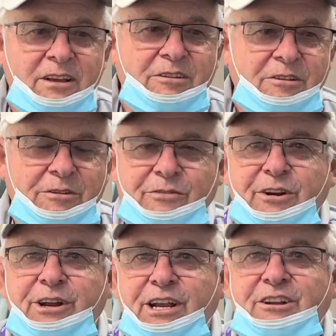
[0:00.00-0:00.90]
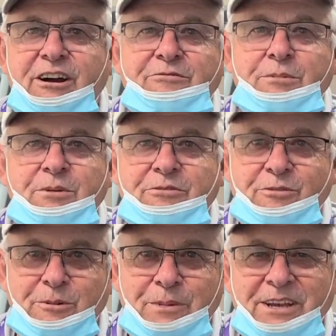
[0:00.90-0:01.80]
It was very uncomfortable
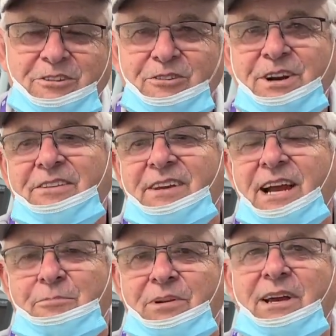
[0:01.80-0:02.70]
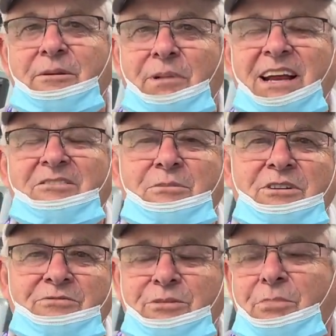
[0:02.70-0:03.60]
for me. So anything I played, basketball,
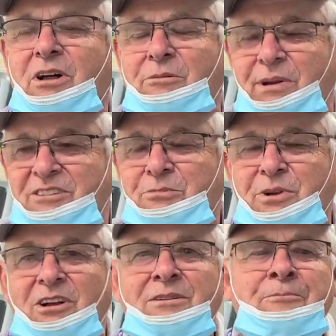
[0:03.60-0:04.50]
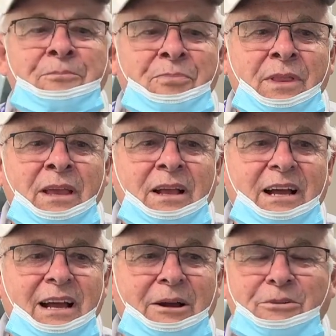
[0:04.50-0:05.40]
football, or baseball,
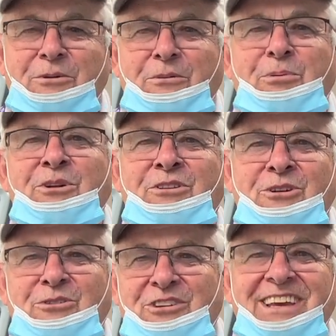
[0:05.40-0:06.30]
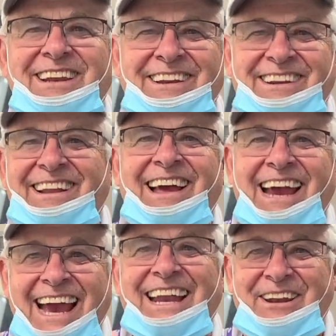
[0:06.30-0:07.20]
I wouldn't put those in until I
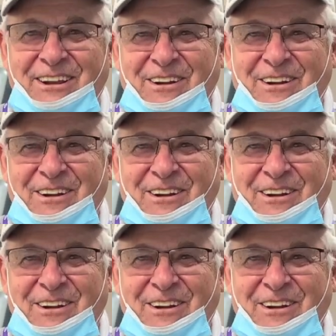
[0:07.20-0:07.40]
had to.